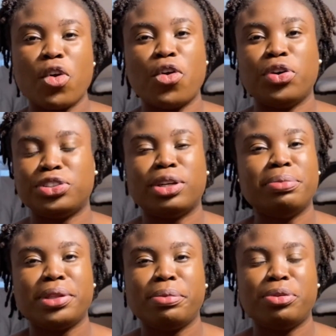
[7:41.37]
or
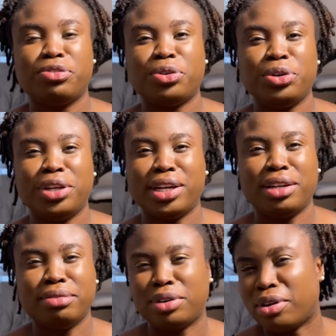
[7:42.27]
something before you
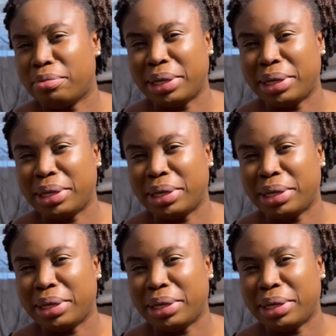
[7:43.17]
can come